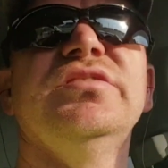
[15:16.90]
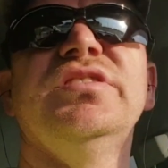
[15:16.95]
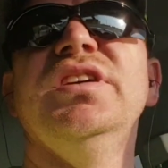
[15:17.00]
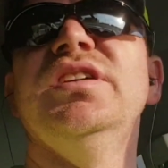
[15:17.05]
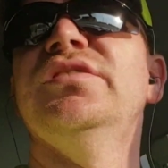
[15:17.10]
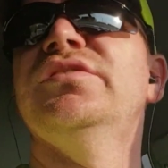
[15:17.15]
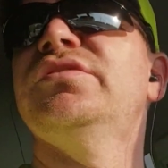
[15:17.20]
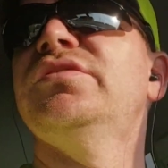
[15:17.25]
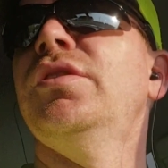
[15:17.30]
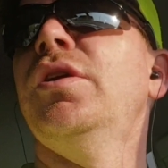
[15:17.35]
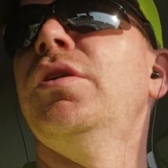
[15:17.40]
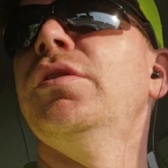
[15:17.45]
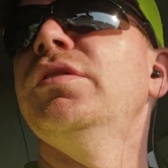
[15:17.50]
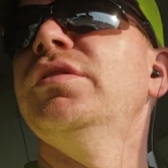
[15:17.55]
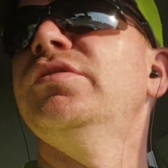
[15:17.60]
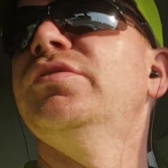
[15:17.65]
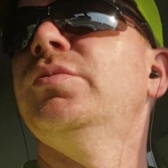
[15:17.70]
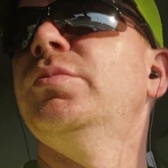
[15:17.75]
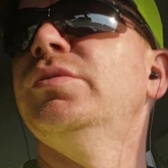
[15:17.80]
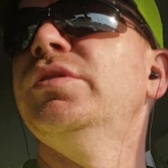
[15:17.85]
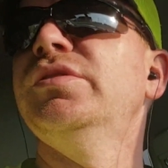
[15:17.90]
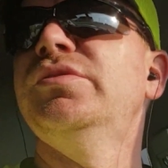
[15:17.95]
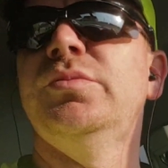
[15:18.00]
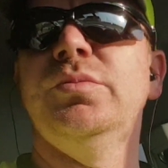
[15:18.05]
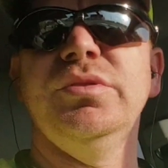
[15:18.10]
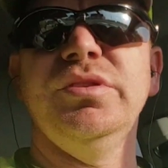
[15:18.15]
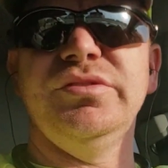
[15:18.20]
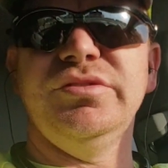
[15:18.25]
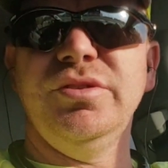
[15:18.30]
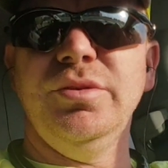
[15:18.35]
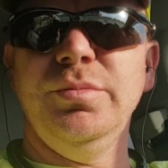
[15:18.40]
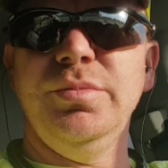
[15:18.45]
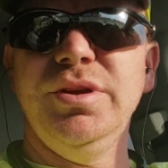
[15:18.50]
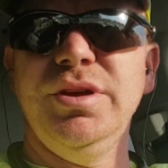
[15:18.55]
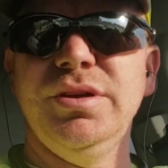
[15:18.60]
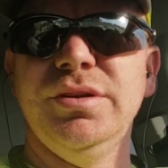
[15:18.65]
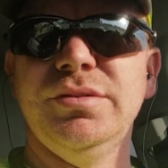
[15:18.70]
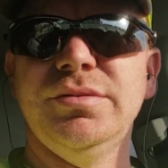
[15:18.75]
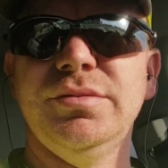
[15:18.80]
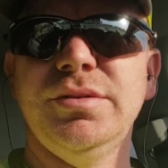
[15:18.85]
just getting started. 2020 is going to
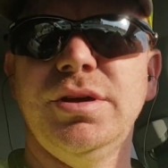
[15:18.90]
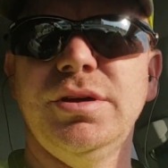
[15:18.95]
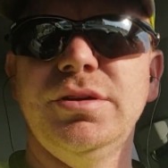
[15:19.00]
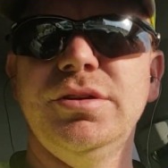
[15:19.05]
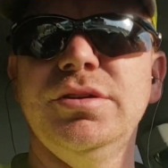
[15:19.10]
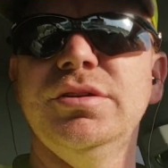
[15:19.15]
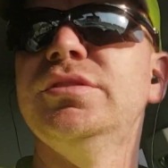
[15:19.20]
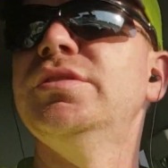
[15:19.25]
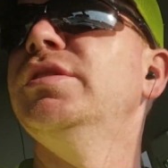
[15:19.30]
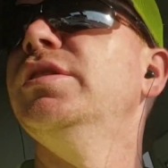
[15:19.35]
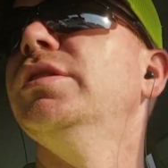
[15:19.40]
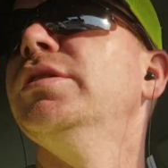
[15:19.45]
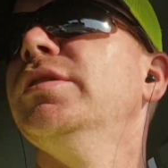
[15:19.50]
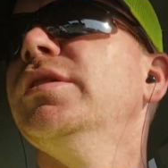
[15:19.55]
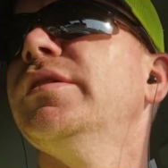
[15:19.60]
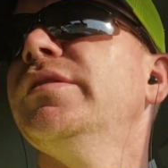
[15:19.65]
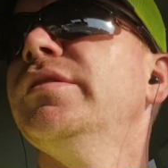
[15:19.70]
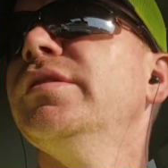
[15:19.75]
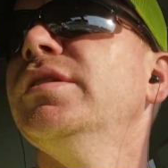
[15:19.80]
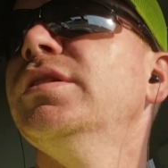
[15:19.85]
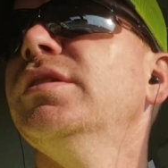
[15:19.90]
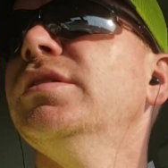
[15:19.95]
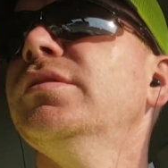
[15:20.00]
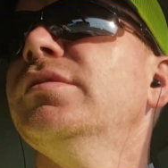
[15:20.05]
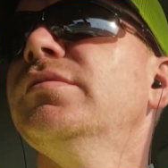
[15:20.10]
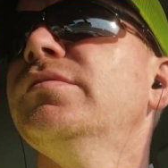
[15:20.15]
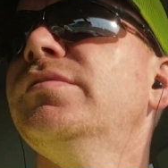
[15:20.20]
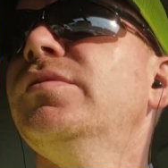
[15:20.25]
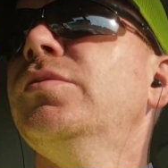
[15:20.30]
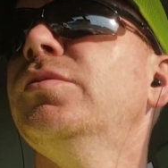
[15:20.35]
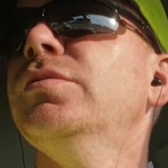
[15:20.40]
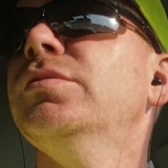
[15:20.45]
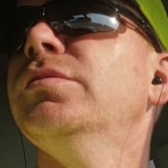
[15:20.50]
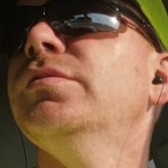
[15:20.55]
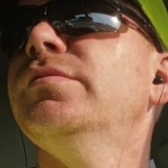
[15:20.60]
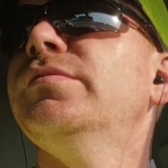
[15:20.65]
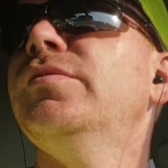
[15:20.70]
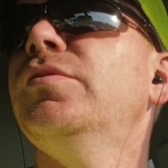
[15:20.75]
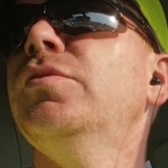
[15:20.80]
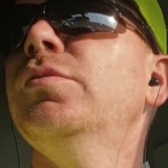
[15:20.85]
be a, a good year, I think, for,
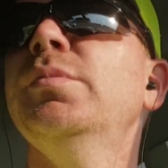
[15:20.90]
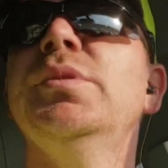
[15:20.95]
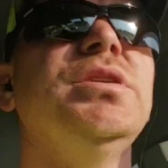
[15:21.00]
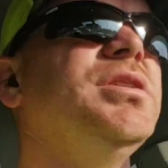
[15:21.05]
for